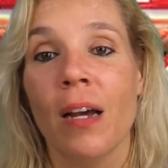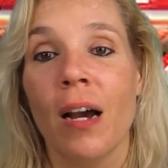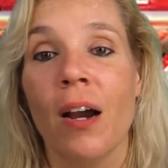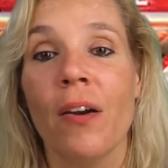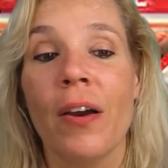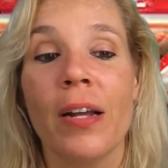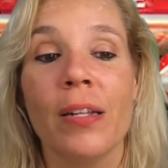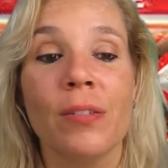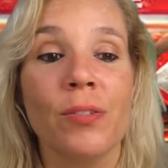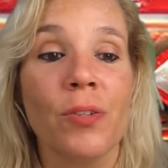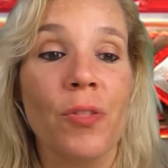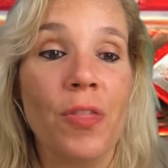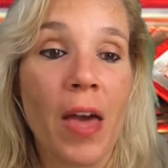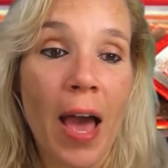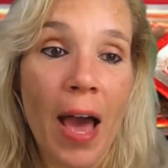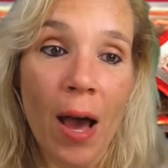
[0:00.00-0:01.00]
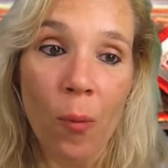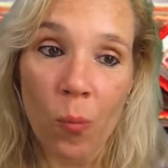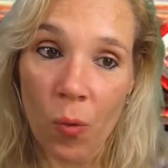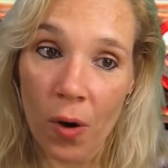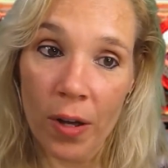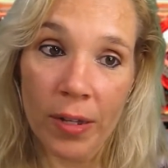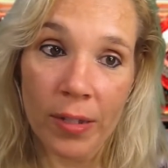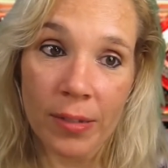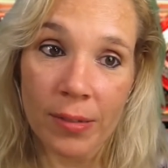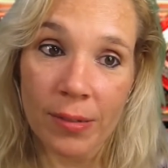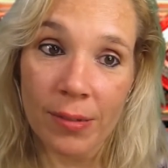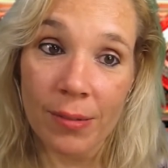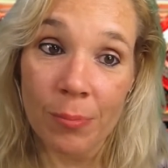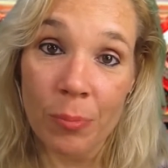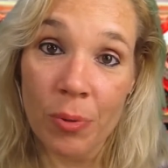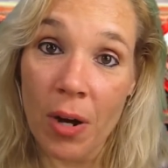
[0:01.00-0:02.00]
Alright, so that
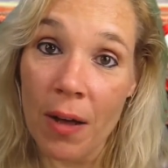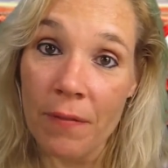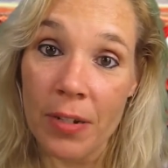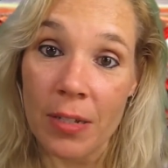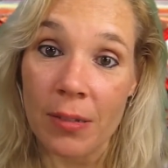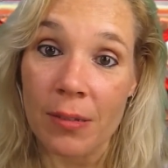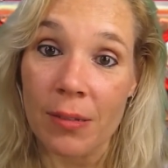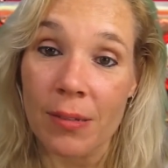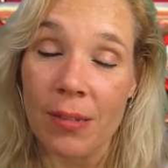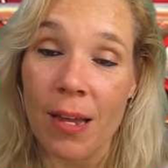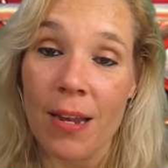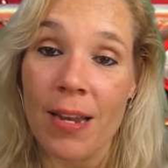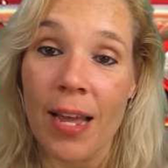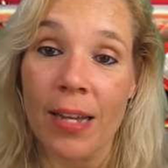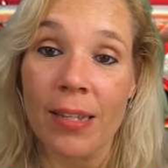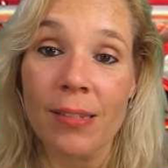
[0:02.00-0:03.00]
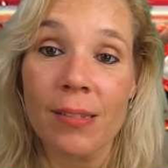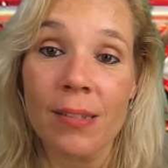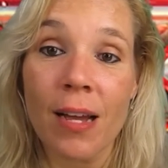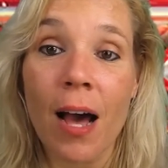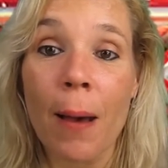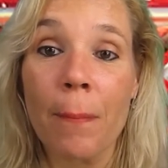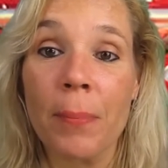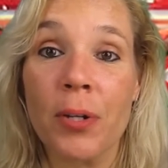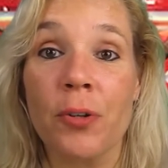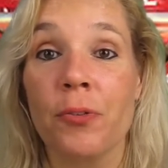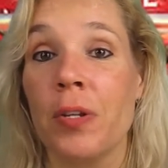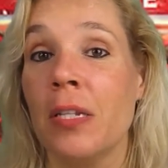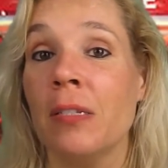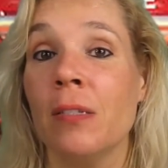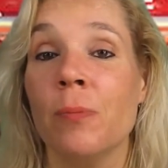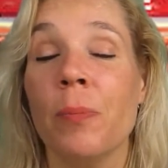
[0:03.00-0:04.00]
was Providence. Next stop,
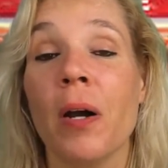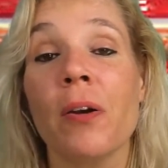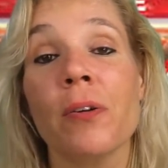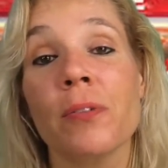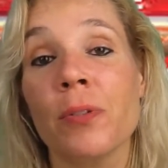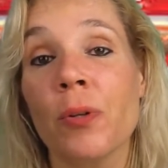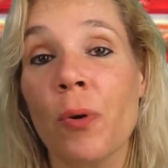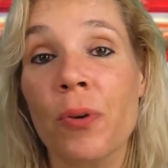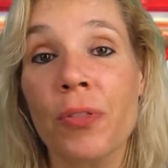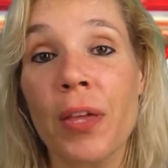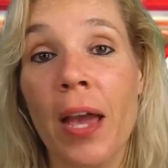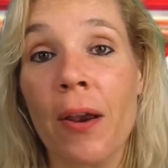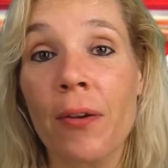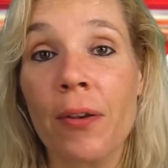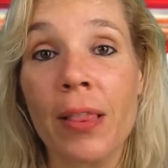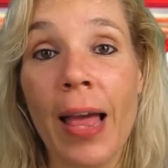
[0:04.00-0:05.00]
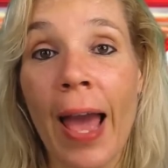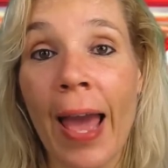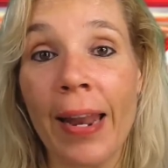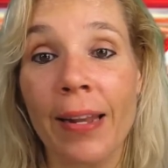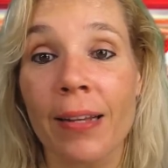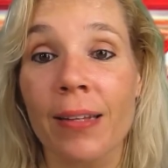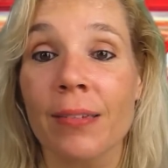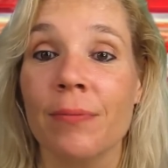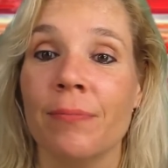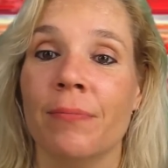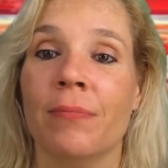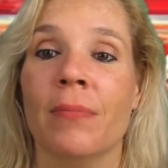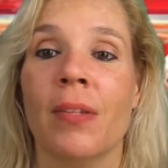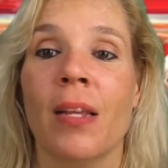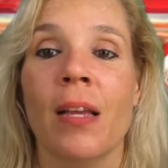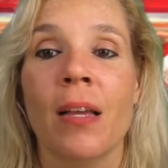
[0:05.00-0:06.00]
Greensboro, North Carolina.
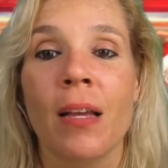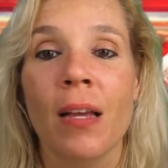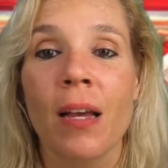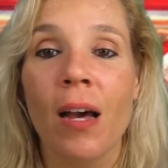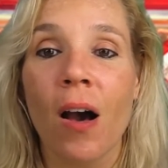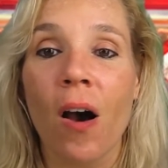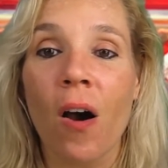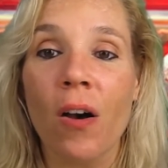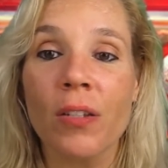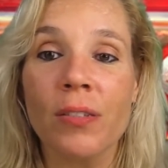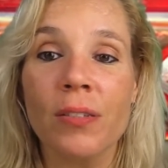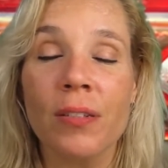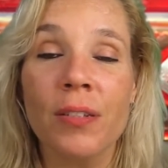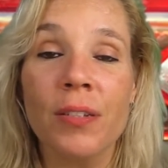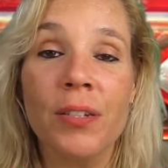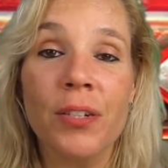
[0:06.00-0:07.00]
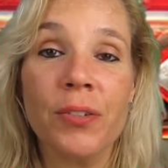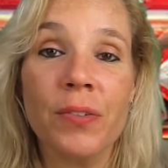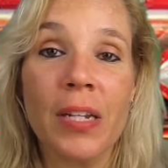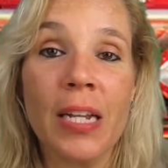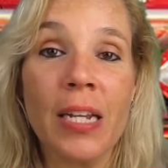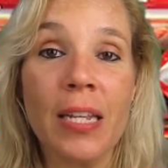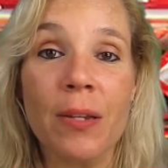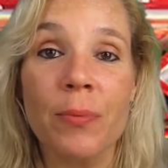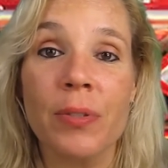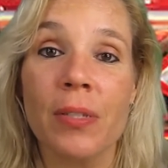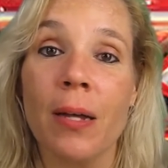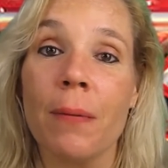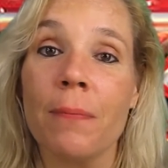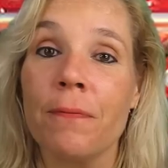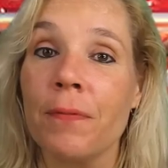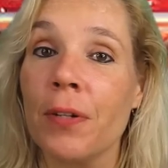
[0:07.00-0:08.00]
Austin Carini was
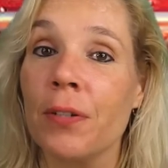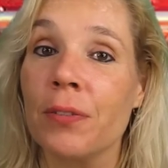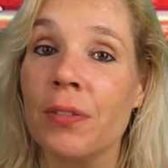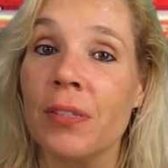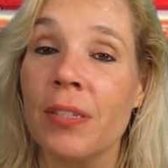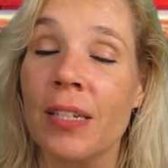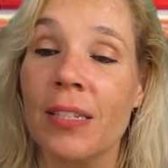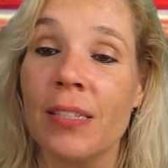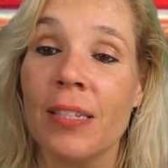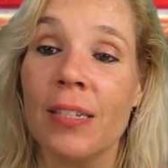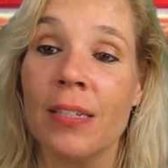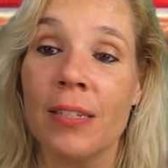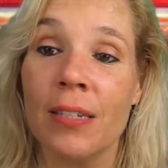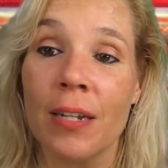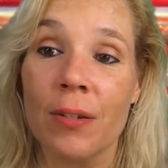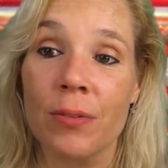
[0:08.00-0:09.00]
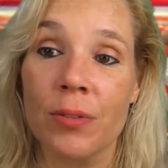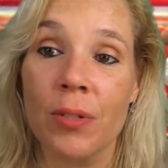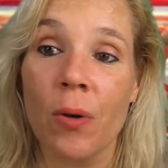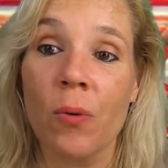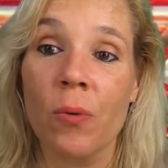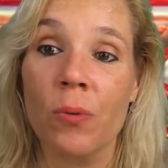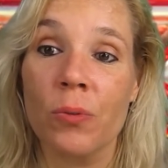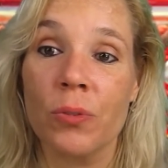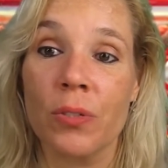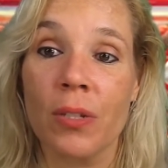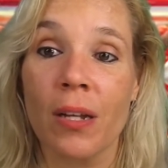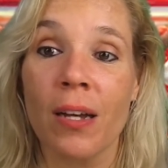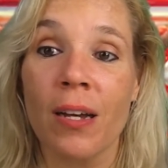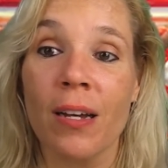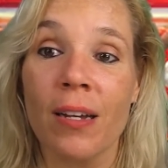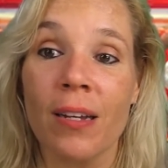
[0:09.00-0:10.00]
up first, 16 years old.
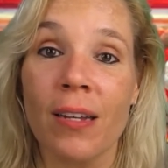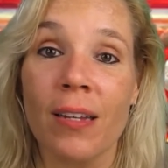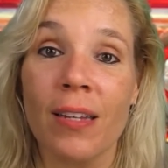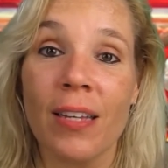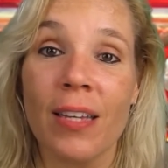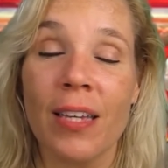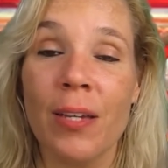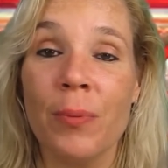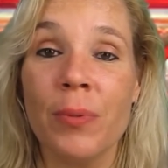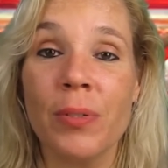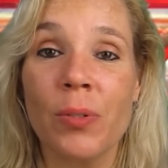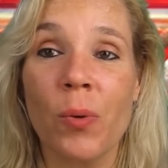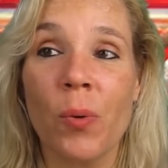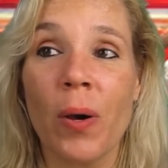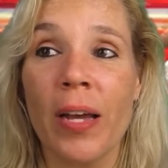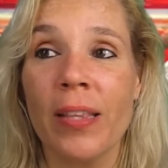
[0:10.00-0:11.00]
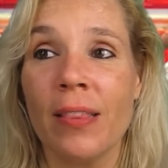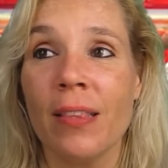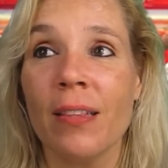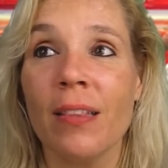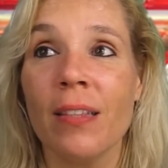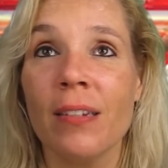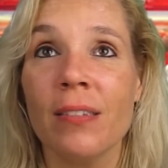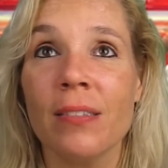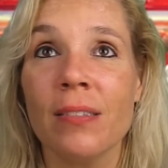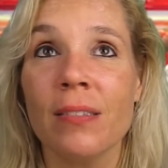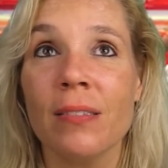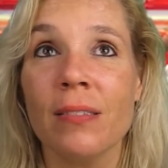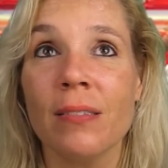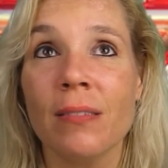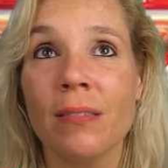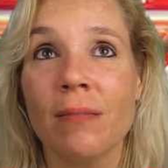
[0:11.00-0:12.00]
Uh, he was quite the
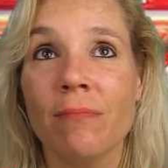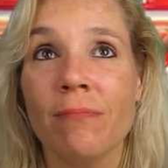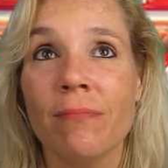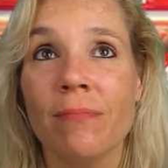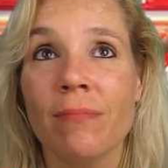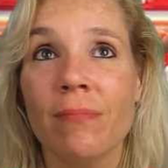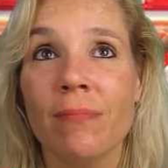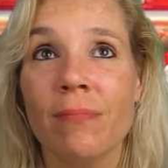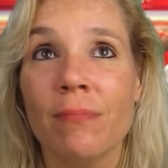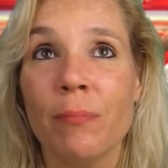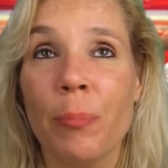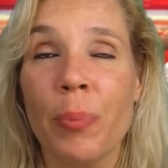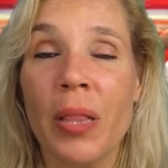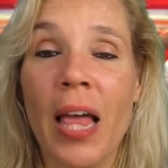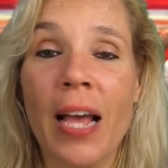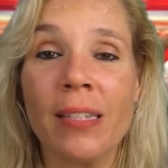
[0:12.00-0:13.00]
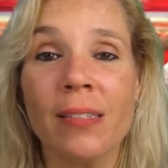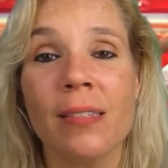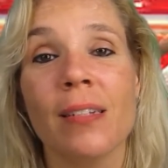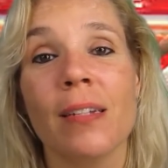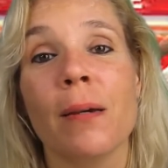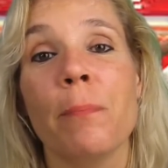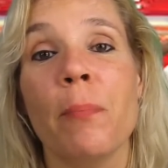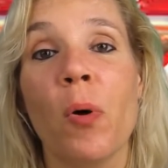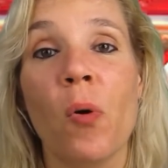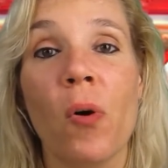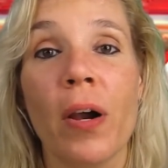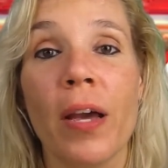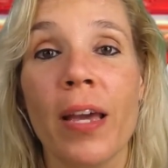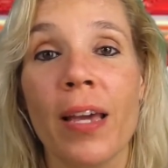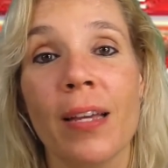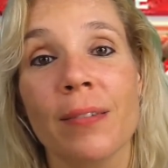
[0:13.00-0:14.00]
little plastic
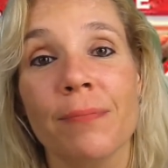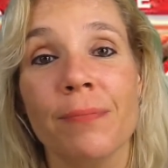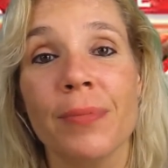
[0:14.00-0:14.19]
boy.